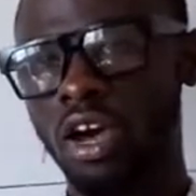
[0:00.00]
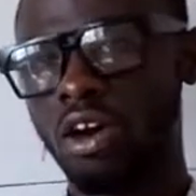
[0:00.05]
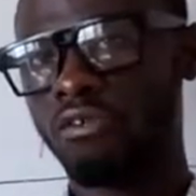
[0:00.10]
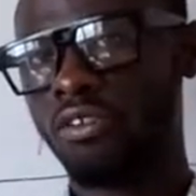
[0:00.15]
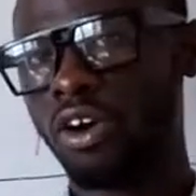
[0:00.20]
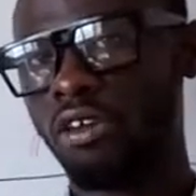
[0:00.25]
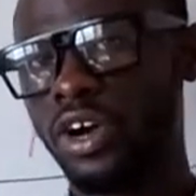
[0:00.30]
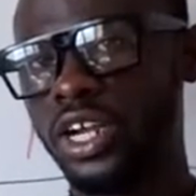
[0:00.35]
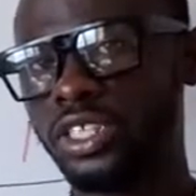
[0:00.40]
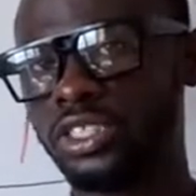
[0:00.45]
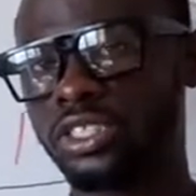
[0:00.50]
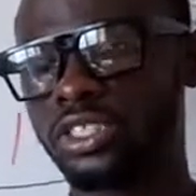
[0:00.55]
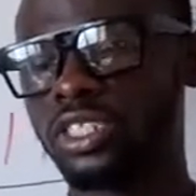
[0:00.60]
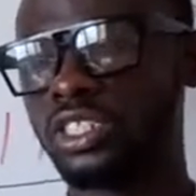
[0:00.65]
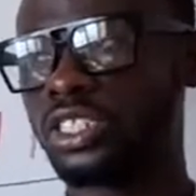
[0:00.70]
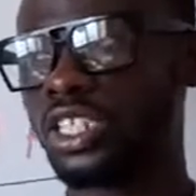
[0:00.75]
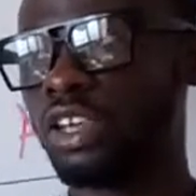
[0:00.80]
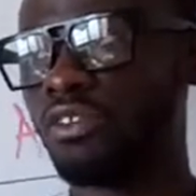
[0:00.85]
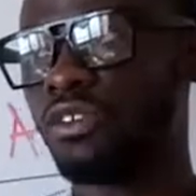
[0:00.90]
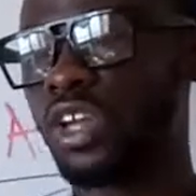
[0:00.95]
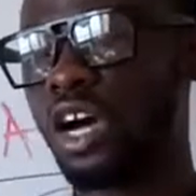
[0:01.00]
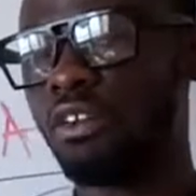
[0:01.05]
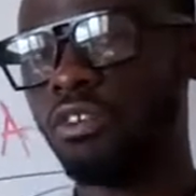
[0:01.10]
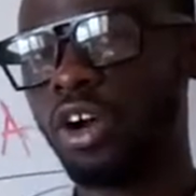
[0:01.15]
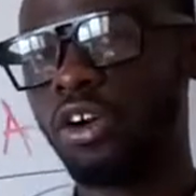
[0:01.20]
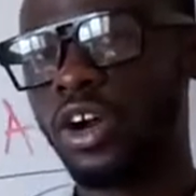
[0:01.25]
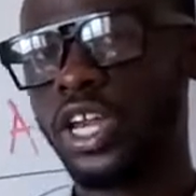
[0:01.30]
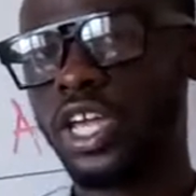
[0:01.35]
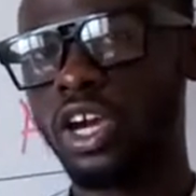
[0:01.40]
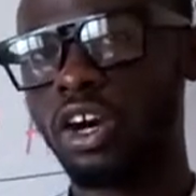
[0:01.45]
For instance, if you have
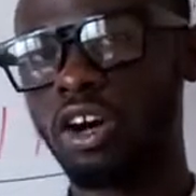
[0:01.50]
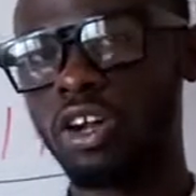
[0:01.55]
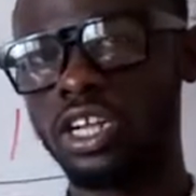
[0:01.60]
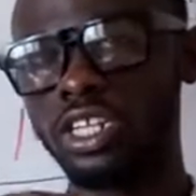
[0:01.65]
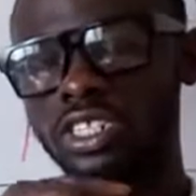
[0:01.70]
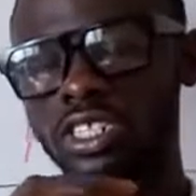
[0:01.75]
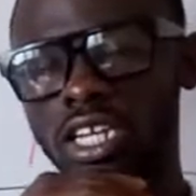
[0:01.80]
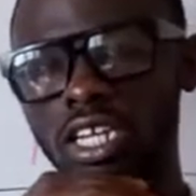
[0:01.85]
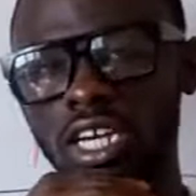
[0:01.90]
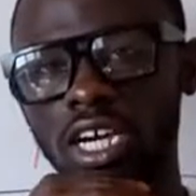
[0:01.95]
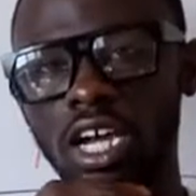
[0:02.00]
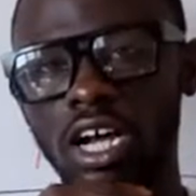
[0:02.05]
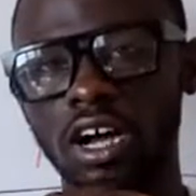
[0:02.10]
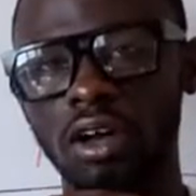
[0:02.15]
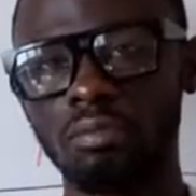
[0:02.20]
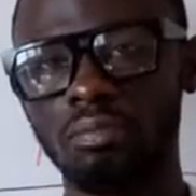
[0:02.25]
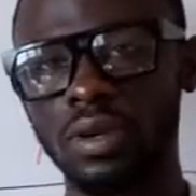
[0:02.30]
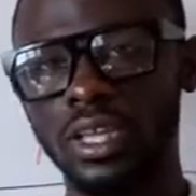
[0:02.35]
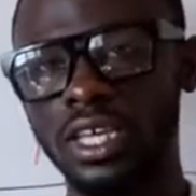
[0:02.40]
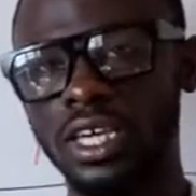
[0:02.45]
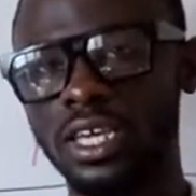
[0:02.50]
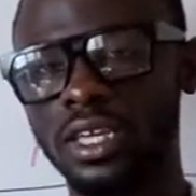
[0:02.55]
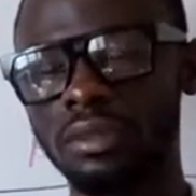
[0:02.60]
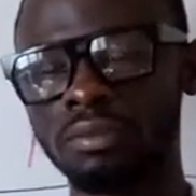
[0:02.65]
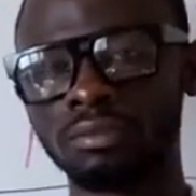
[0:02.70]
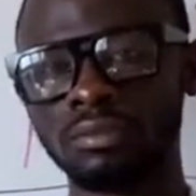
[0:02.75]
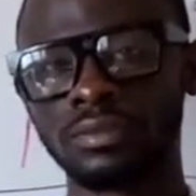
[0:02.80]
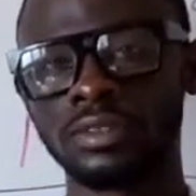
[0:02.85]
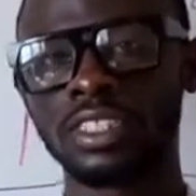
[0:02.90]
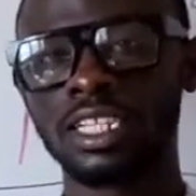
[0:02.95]
already audited the company,
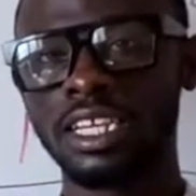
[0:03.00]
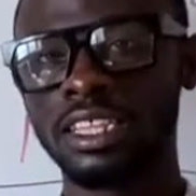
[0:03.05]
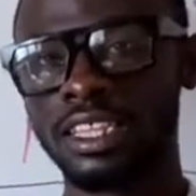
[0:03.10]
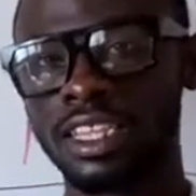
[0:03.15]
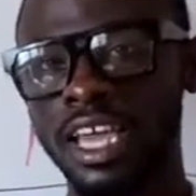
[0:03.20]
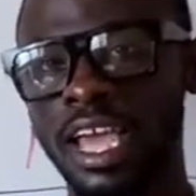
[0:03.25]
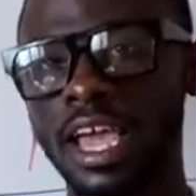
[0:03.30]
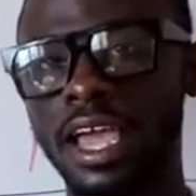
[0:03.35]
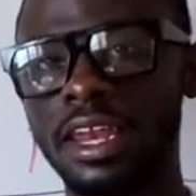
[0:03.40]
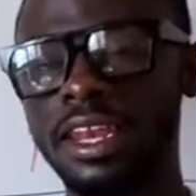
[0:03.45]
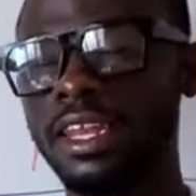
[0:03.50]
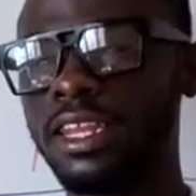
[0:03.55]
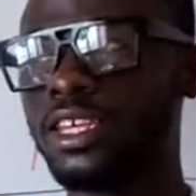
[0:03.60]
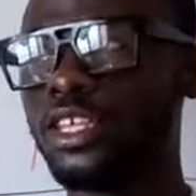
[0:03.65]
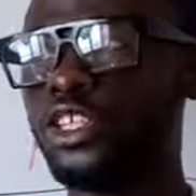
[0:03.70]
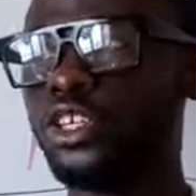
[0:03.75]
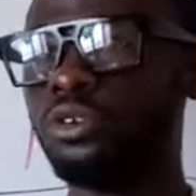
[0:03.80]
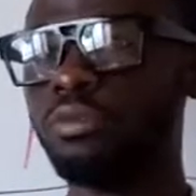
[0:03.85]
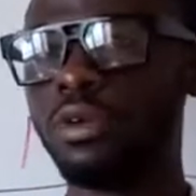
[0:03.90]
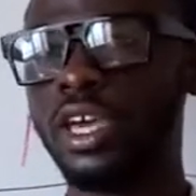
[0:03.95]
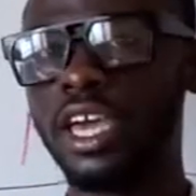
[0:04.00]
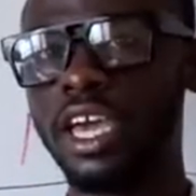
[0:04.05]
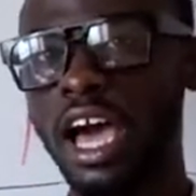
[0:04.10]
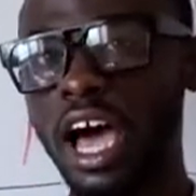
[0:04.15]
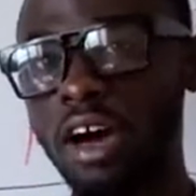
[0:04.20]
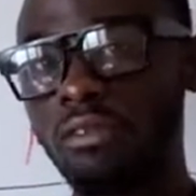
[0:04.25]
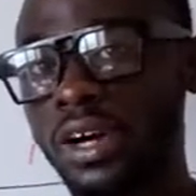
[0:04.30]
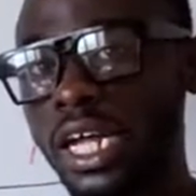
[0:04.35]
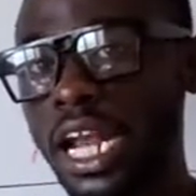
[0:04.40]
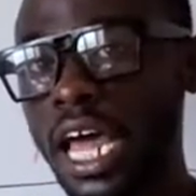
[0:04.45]
then you may
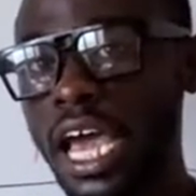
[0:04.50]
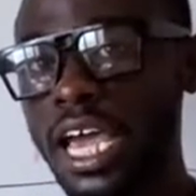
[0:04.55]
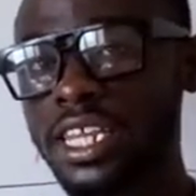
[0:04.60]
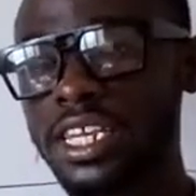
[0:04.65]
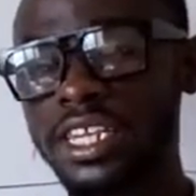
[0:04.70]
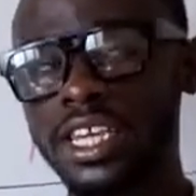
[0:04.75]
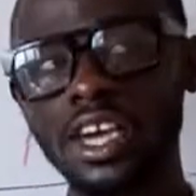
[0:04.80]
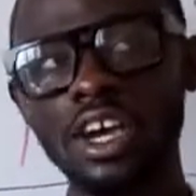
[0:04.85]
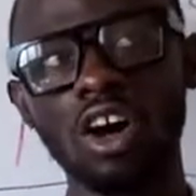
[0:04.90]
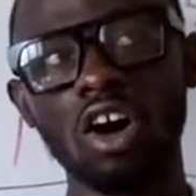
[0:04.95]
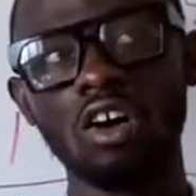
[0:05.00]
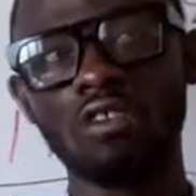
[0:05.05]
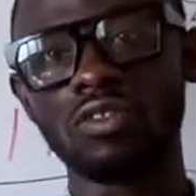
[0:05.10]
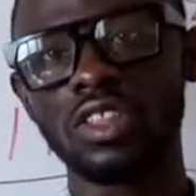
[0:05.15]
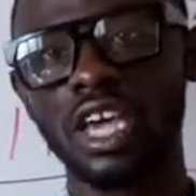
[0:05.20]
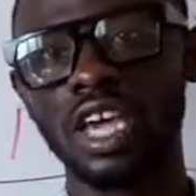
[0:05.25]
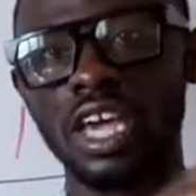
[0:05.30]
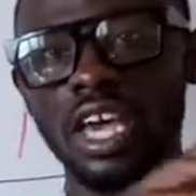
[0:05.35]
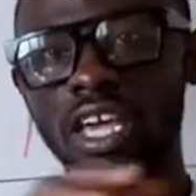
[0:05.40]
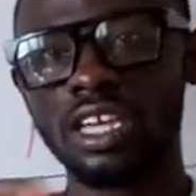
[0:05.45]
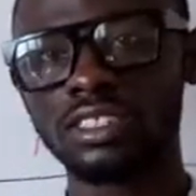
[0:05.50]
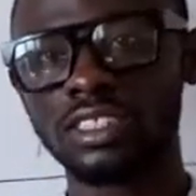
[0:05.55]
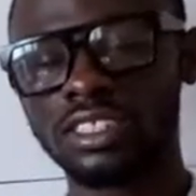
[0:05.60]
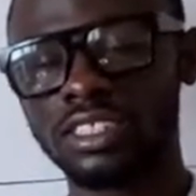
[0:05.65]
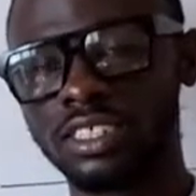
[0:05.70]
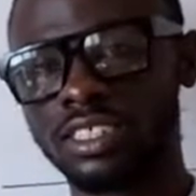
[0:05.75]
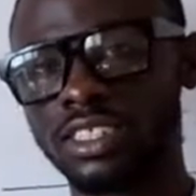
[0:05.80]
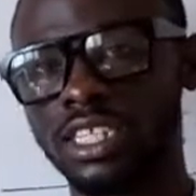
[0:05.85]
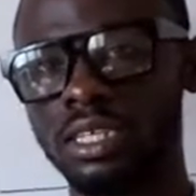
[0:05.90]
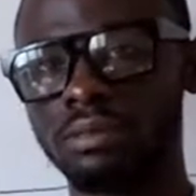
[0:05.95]
have an idea of the
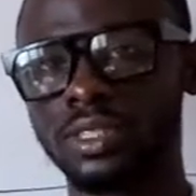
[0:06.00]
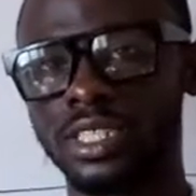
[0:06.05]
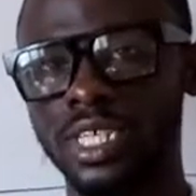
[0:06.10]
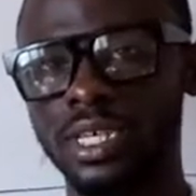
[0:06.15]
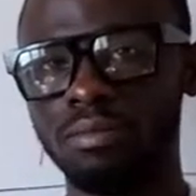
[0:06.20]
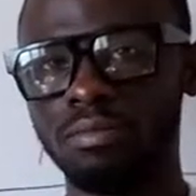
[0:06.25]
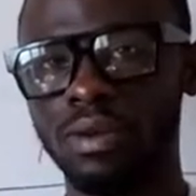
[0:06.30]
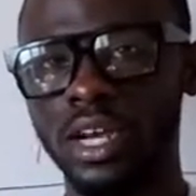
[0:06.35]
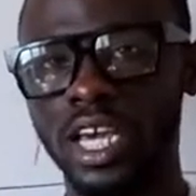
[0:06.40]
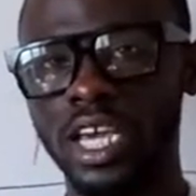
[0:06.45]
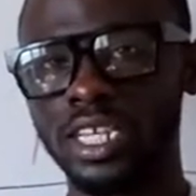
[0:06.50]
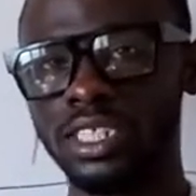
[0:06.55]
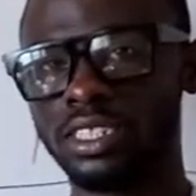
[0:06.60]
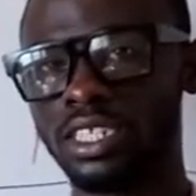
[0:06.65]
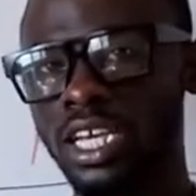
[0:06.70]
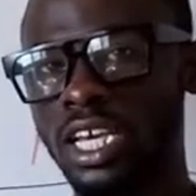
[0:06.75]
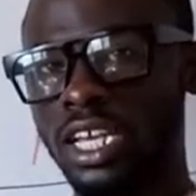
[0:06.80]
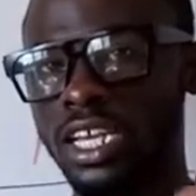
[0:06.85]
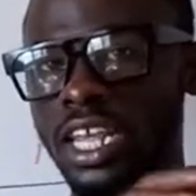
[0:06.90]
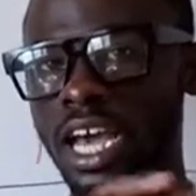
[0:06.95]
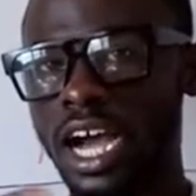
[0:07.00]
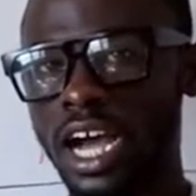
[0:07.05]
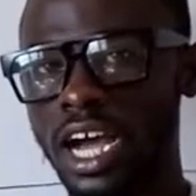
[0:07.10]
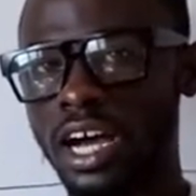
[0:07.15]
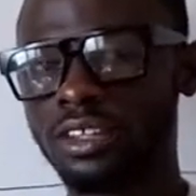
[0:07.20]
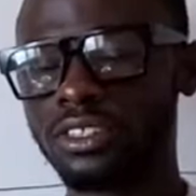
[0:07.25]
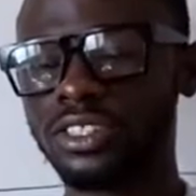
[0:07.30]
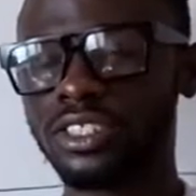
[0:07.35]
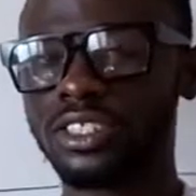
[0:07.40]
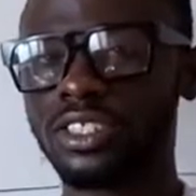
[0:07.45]
systems in place, the
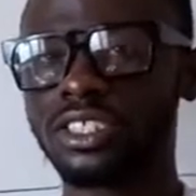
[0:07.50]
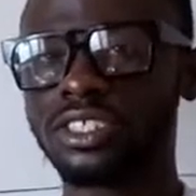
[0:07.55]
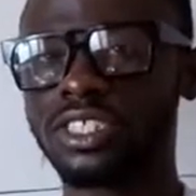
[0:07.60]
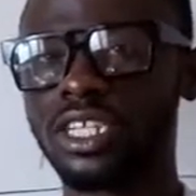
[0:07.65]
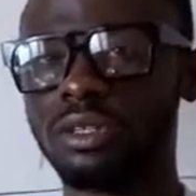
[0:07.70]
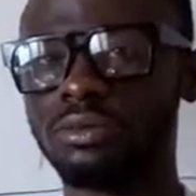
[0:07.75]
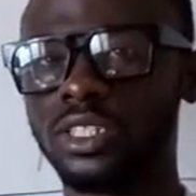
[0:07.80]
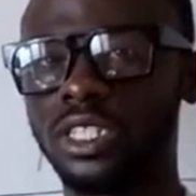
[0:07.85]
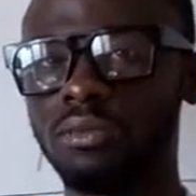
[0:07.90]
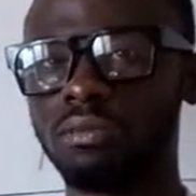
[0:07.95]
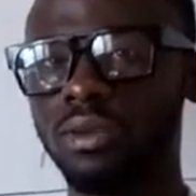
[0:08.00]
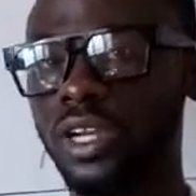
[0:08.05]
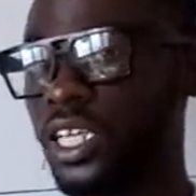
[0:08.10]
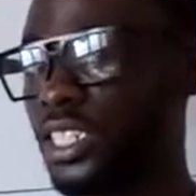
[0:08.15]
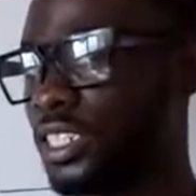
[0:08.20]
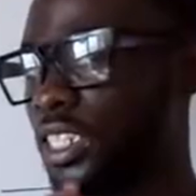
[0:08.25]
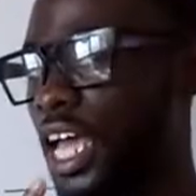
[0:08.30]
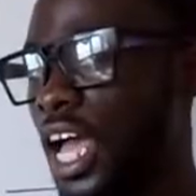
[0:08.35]
accounting systems in place.